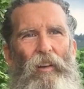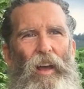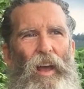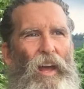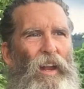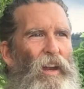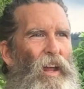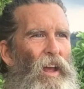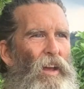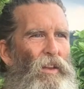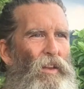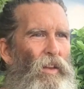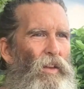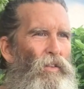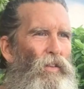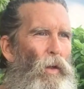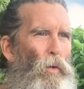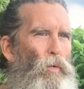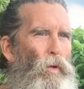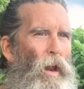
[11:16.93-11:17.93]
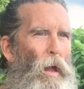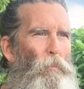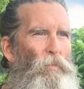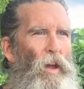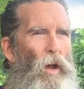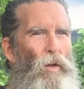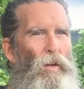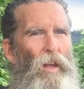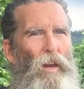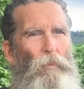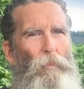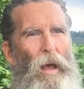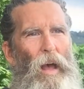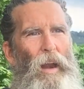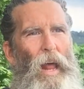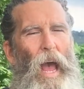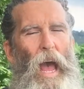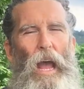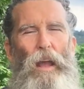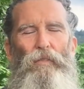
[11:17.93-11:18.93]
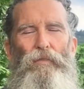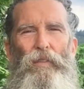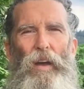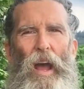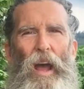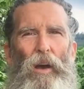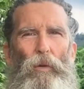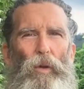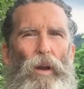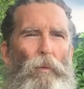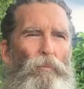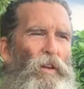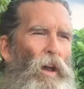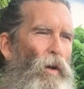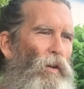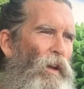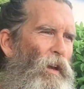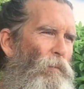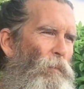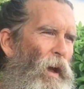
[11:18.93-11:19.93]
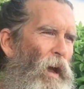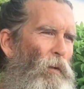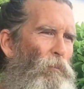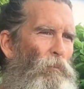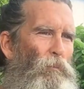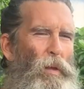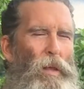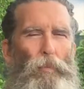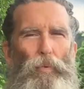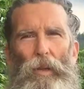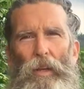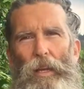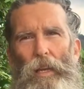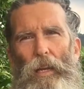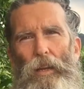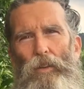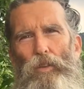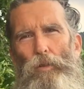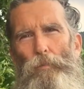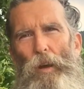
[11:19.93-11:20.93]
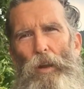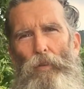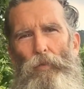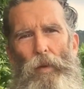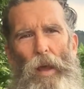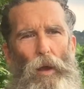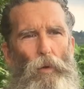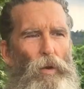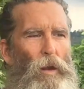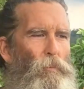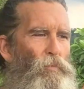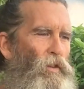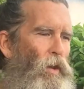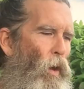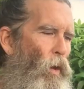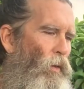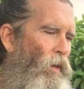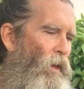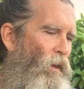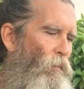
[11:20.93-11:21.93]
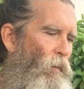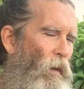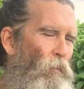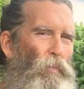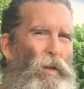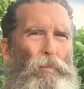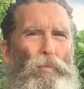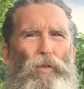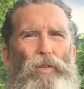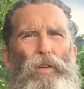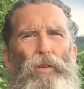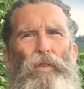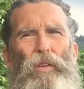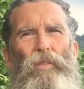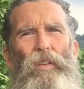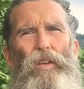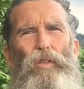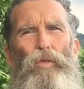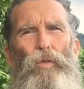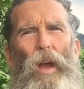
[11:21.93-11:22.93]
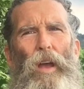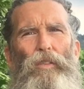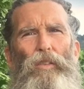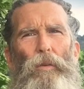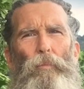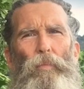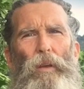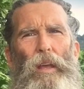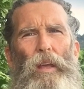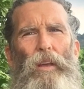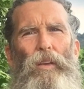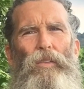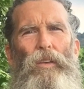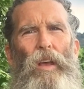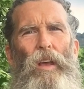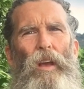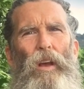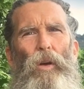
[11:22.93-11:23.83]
And so when I'm talking about high fat, when I'm talking about people eating too much fat, when I'm talking about people using these recipes